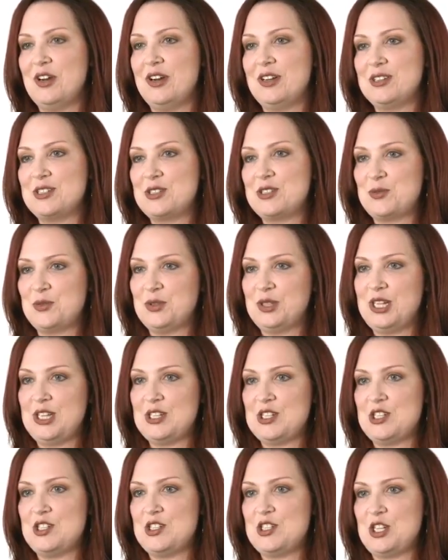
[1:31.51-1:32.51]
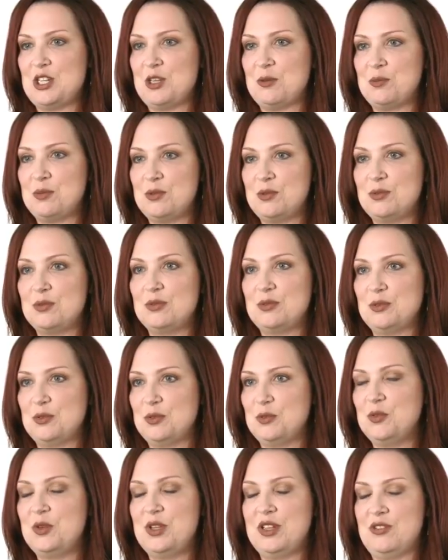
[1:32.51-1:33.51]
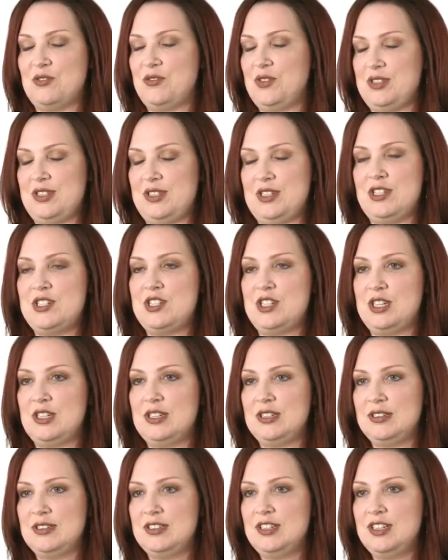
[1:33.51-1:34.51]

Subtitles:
honest relationship with a physician.